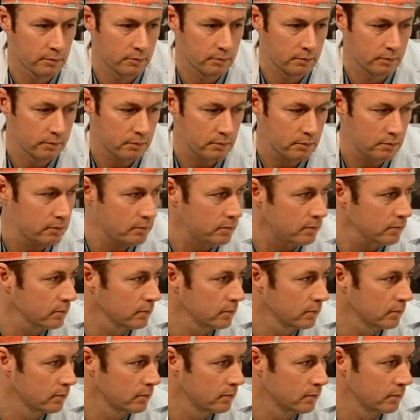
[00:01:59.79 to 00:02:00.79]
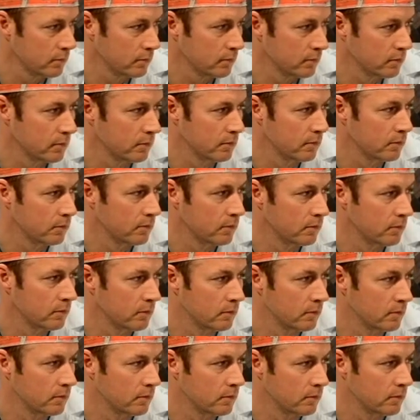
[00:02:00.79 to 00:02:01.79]

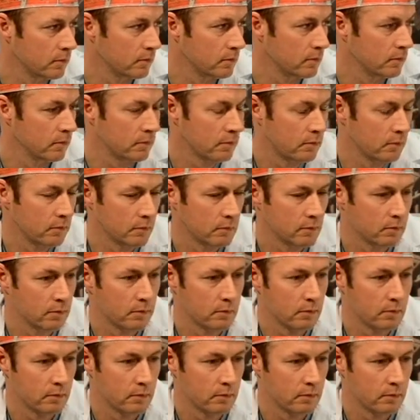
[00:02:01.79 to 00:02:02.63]
(not speaking)